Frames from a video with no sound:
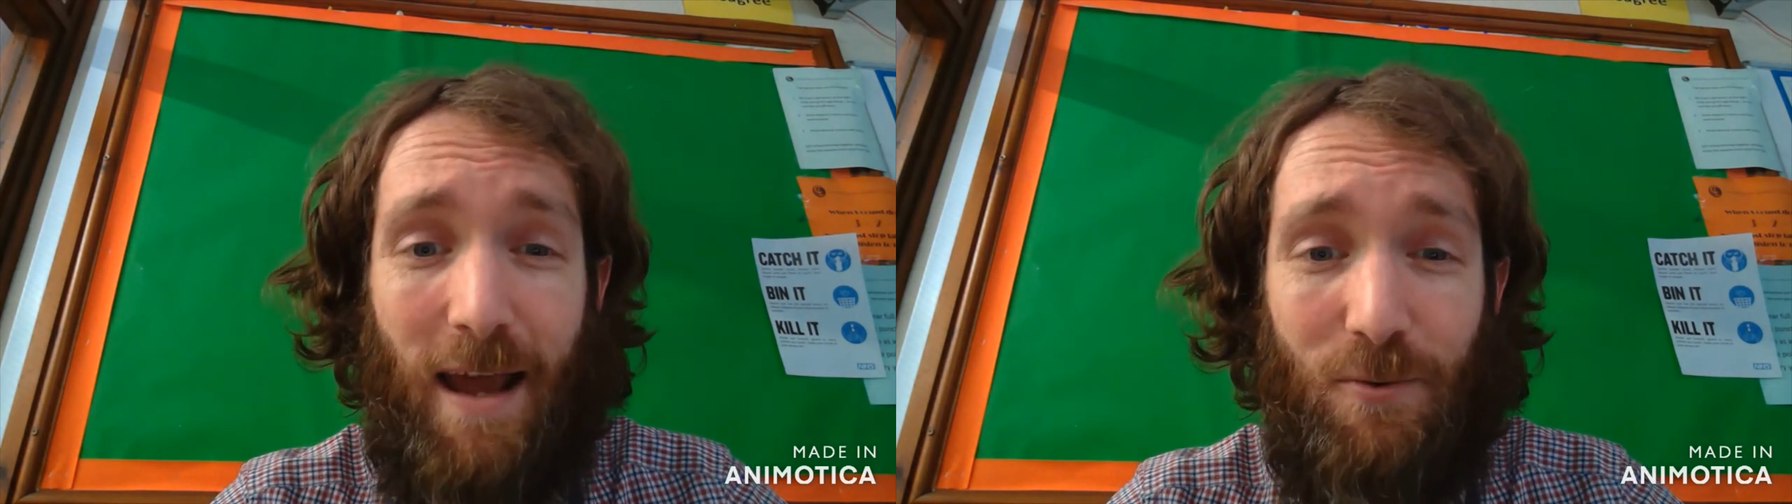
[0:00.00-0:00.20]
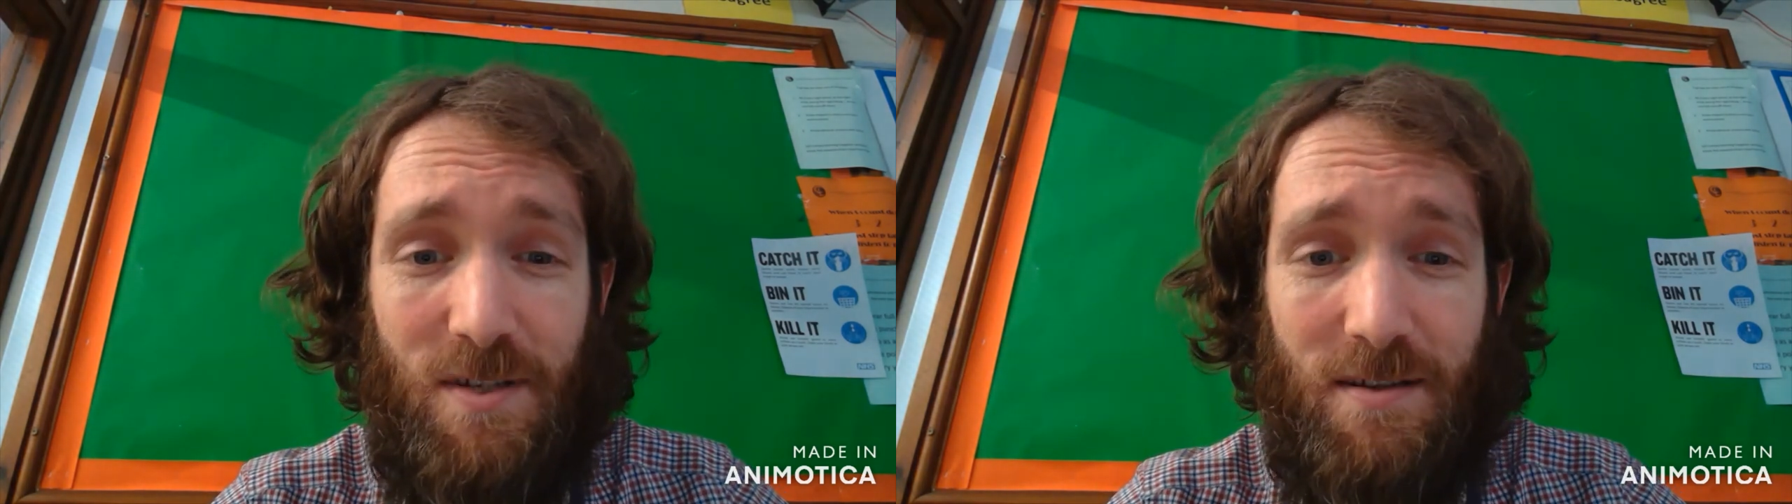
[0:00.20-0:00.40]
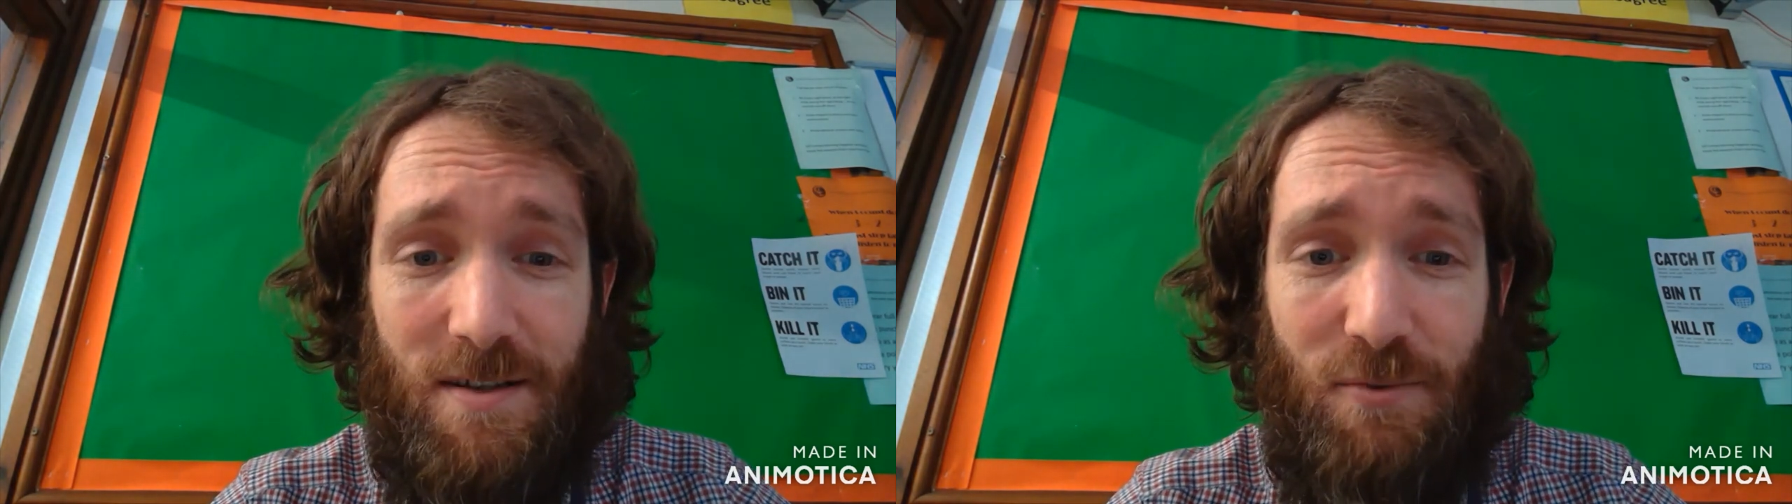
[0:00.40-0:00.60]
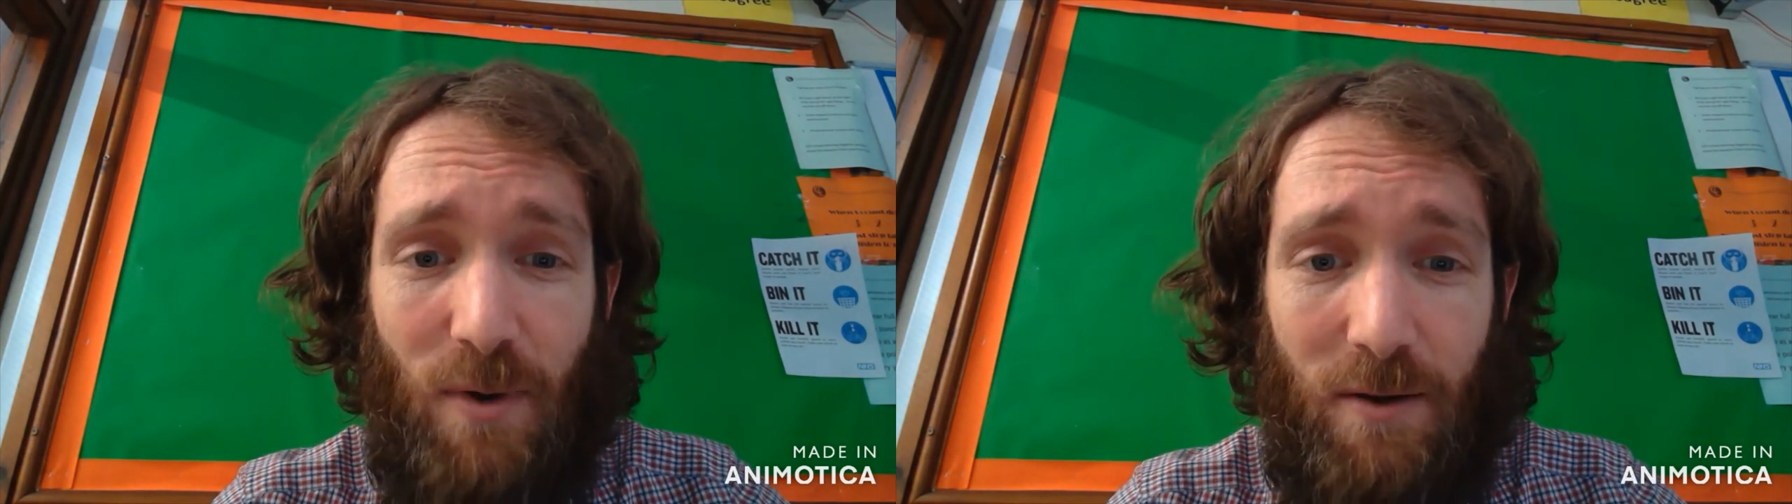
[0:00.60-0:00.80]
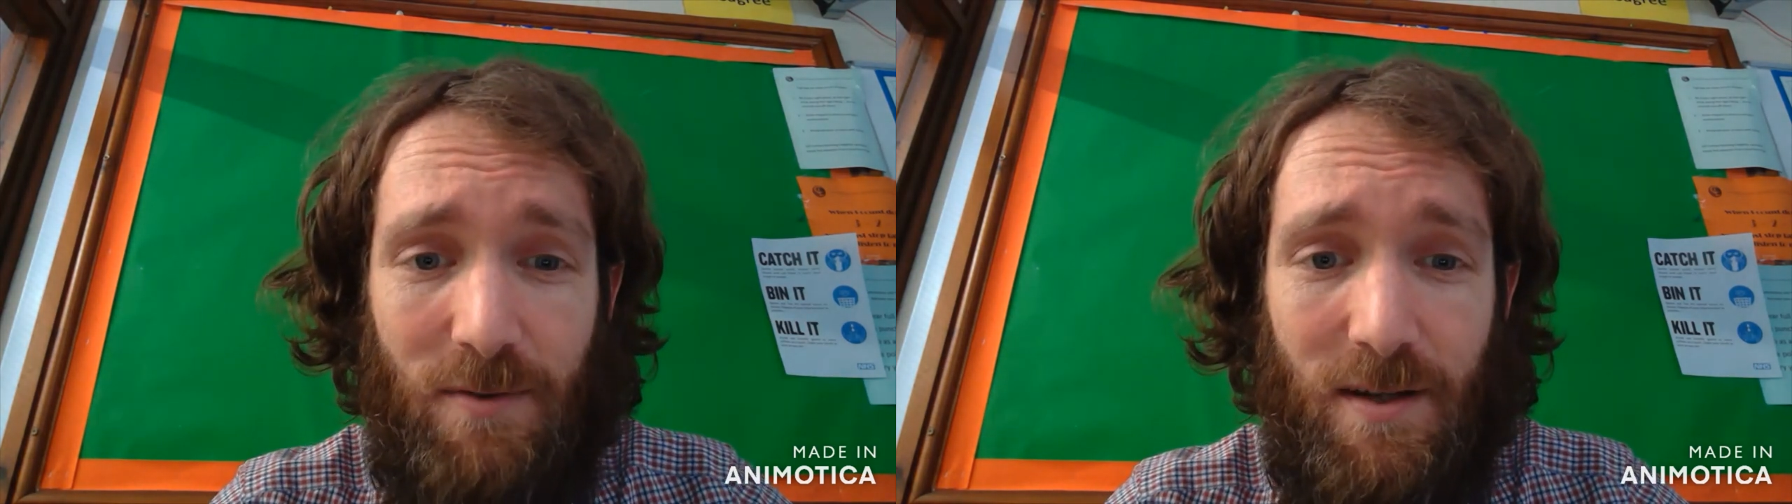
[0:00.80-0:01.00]
houses
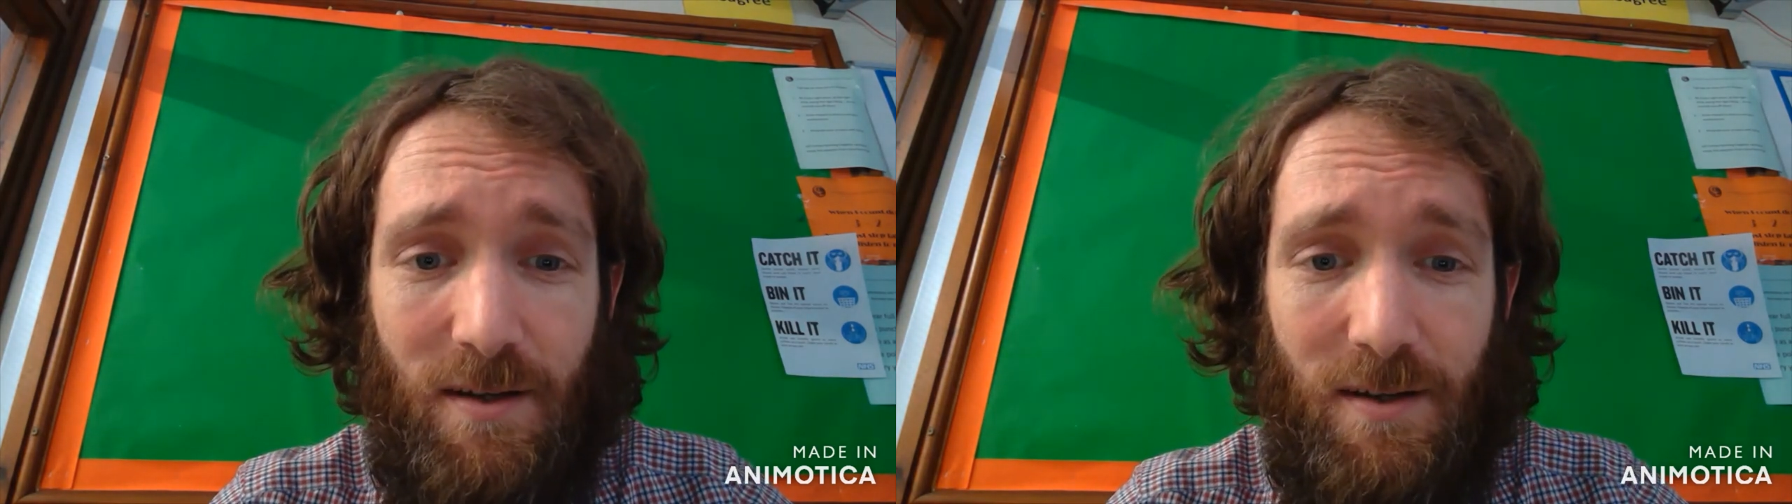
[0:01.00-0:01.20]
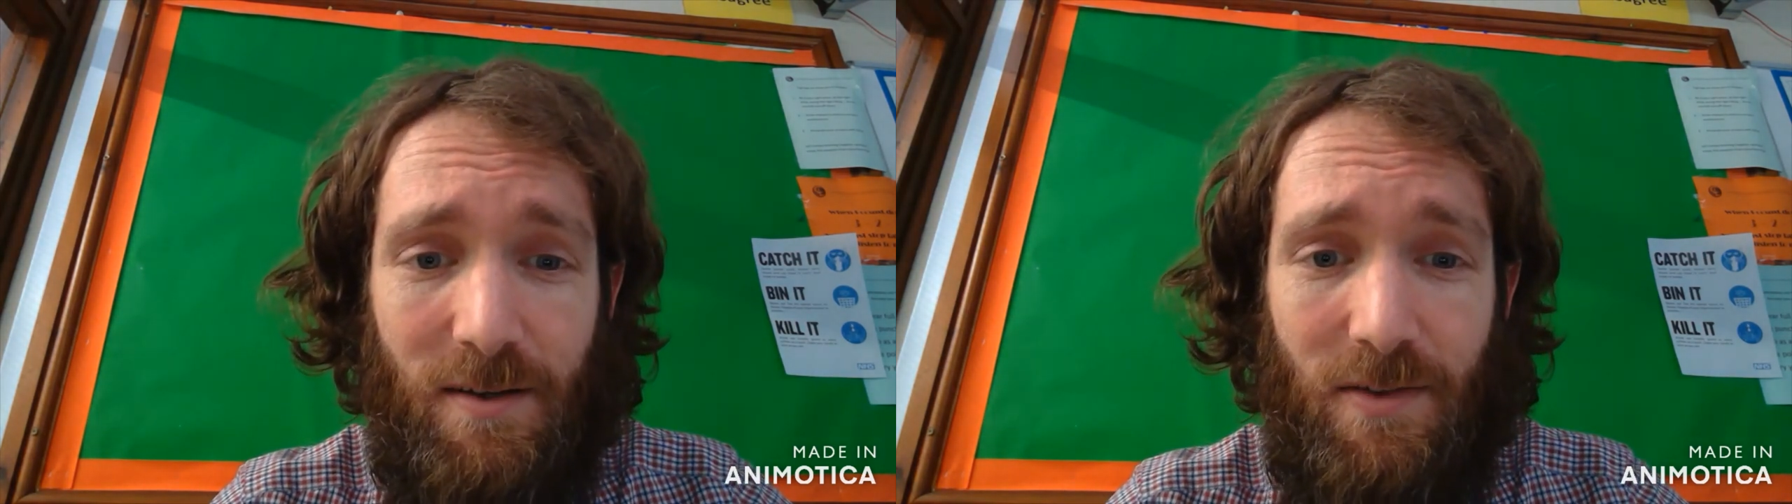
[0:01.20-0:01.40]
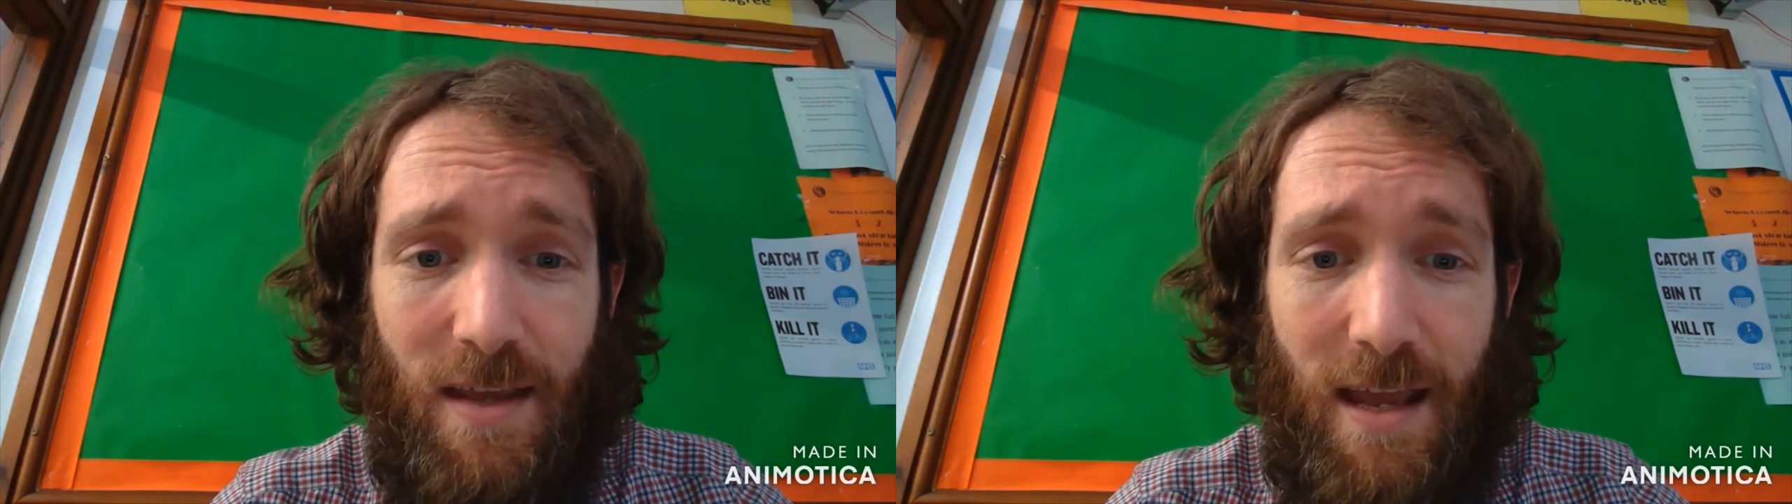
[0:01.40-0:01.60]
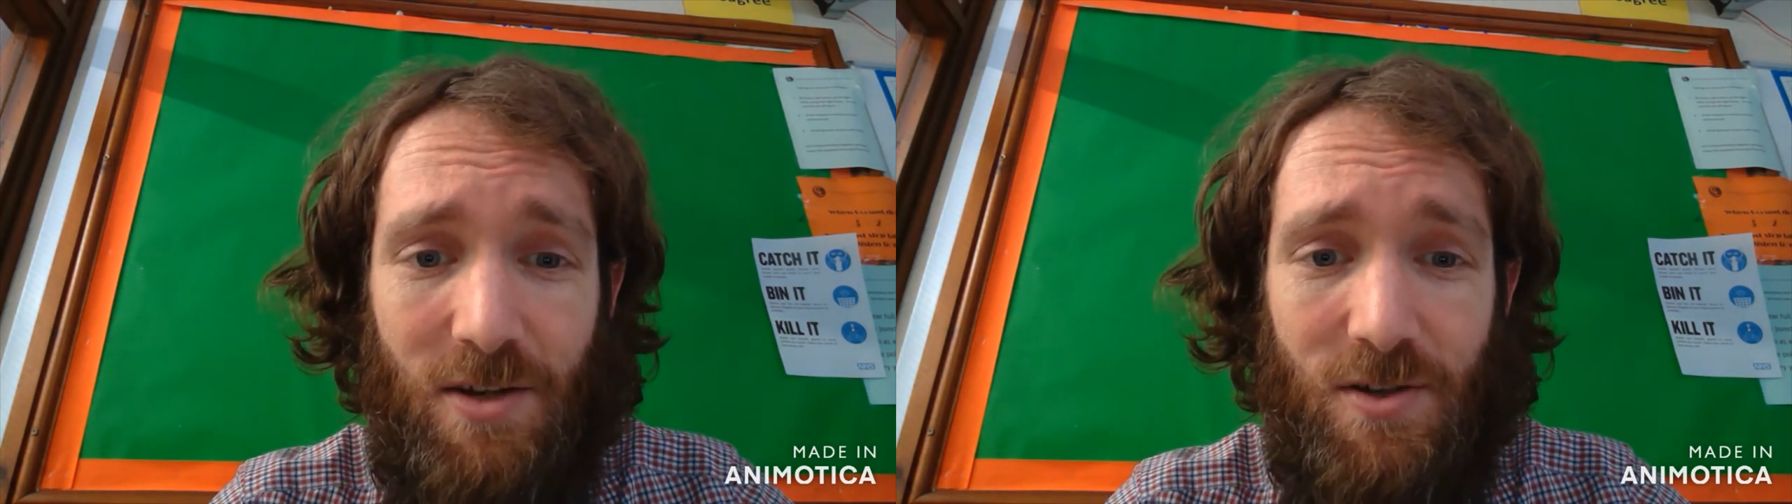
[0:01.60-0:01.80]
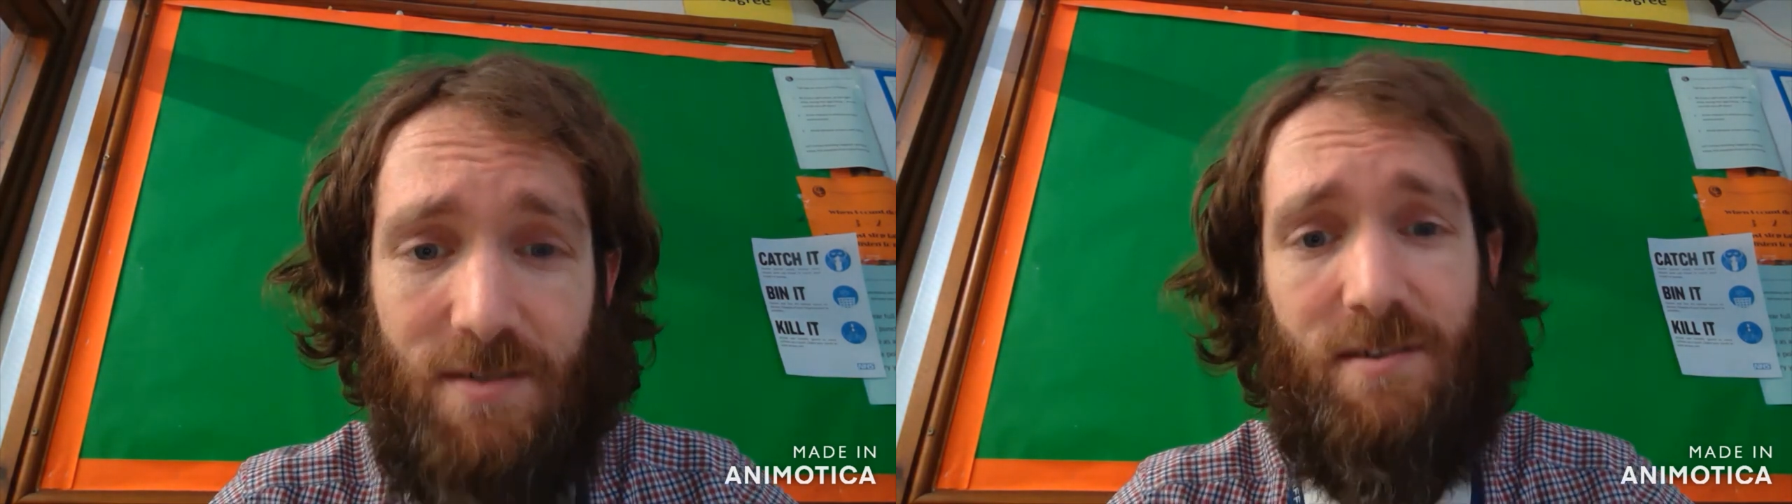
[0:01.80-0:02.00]
throughout the the
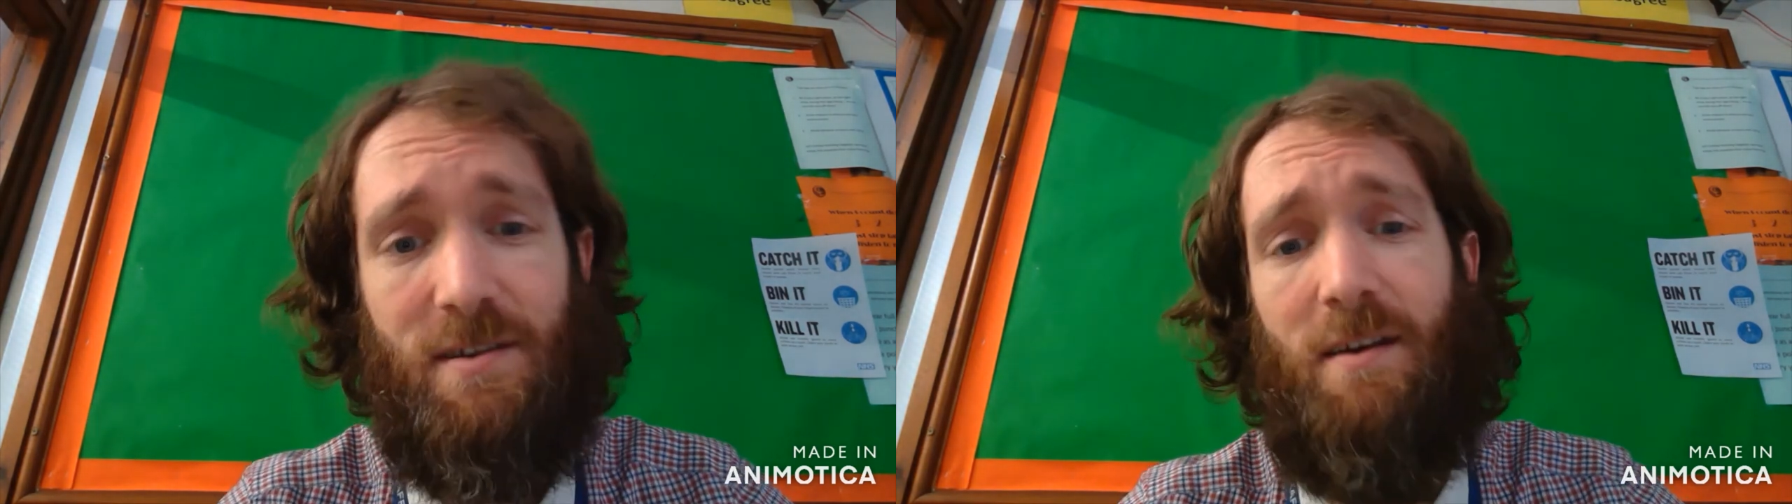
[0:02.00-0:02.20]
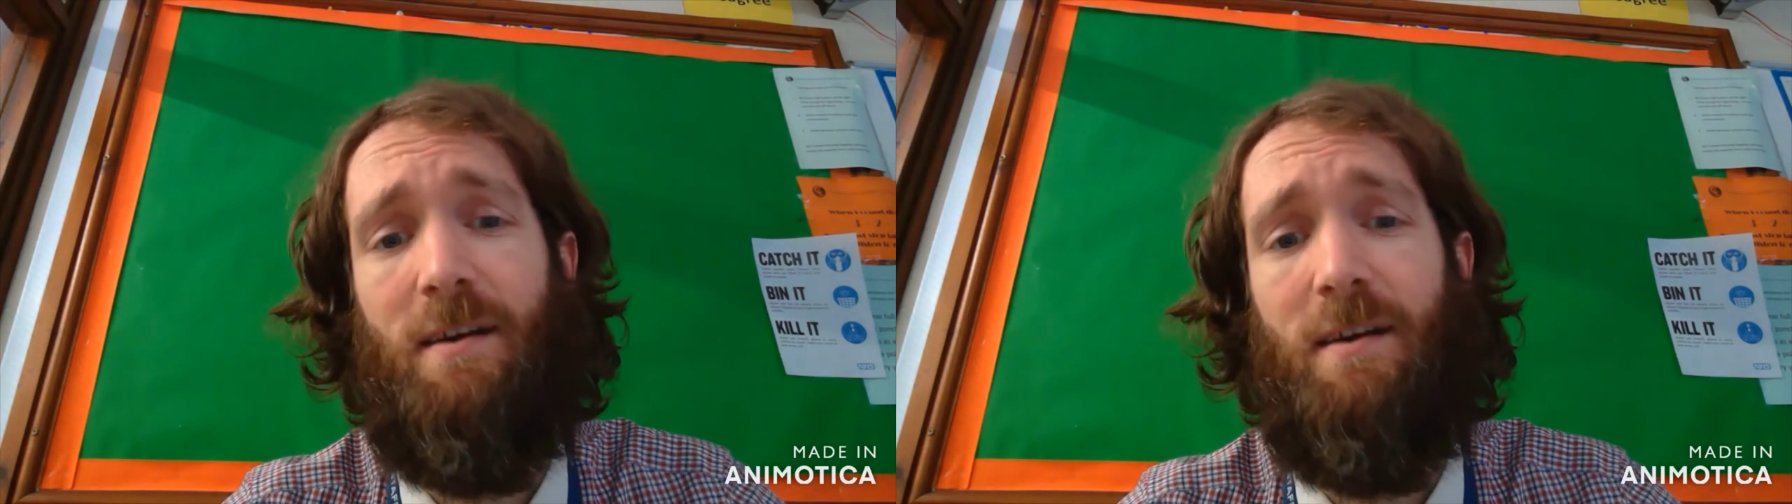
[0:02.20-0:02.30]
ages.